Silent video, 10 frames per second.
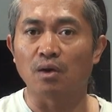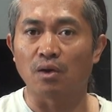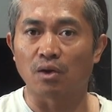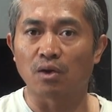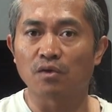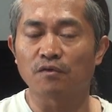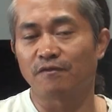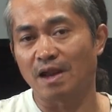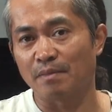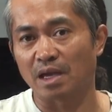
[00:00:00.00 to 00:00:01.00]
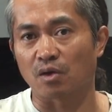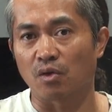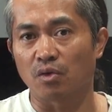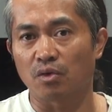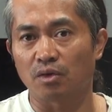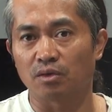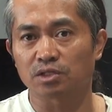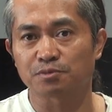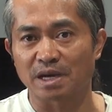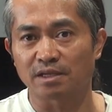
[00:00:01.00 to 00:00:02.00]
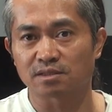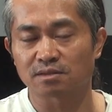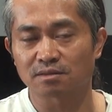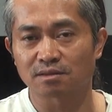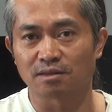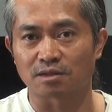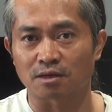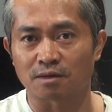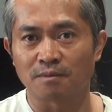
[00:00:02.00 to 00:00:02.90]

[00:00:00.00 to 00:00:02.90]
or flamenco or Spanish guitar.